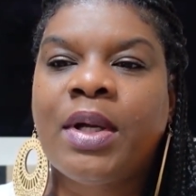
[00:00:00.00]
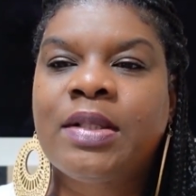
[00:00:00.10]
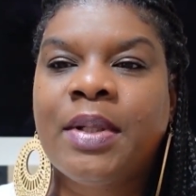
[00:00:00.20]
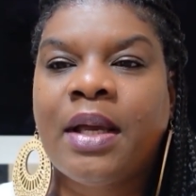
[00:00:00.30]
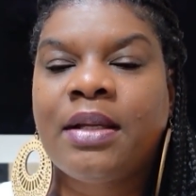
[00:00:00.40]

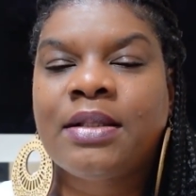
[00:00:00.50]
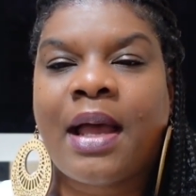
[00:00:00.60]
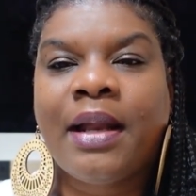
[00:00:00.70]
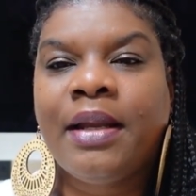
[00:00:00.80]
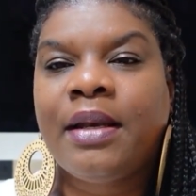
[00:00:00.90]
was because
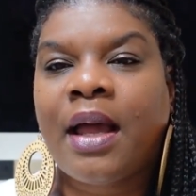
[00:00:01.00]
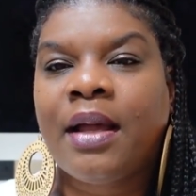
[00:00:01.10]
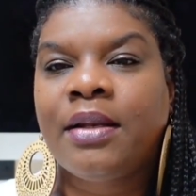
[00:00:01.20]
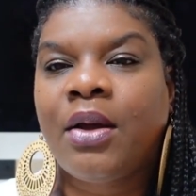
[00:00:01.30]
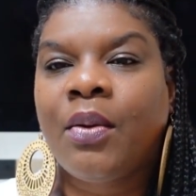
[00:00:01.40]
I did
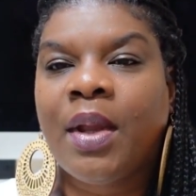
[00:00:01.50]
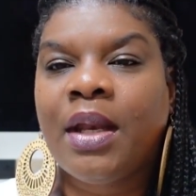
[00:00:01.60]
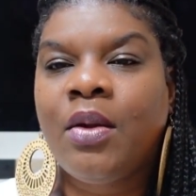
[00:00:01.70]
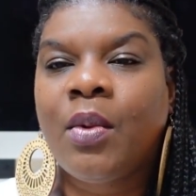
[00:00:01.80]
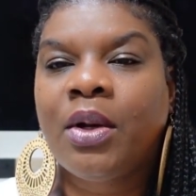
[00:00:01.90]
not know
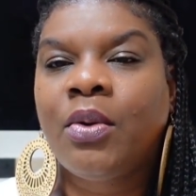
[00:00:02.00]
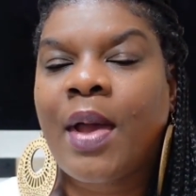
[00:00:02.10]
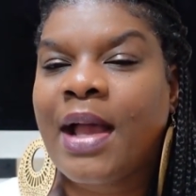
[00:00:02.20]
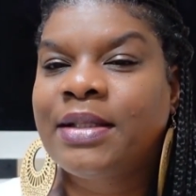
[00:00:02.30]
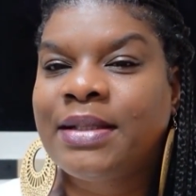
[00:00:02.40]
anyone who
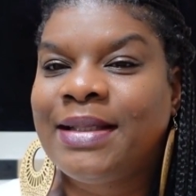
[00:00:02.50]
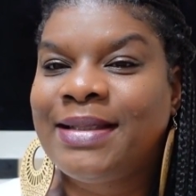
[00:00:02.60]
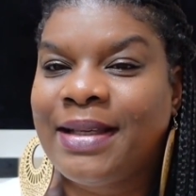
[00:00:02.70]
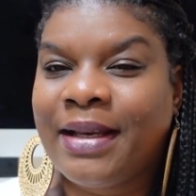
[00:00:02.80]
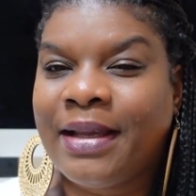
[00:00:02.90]
actually
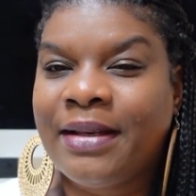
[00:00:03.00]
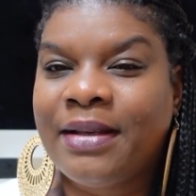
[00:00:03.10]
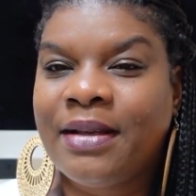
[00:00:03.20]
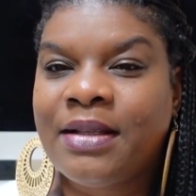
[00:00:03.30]
did it.